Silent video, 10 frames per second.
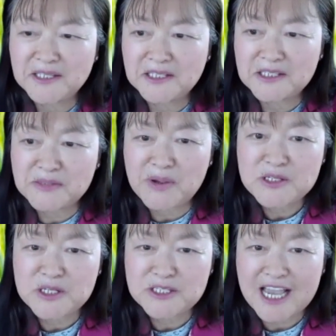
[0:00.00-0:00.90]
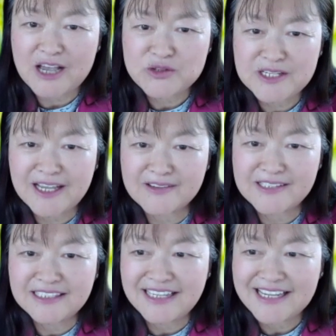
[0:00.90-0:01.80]
sponsor's house in
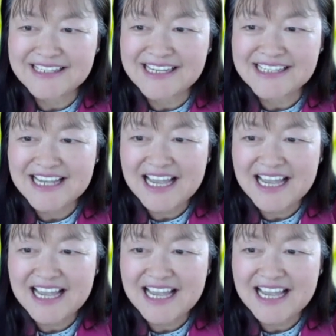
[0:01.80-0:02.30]
Austin, Texas,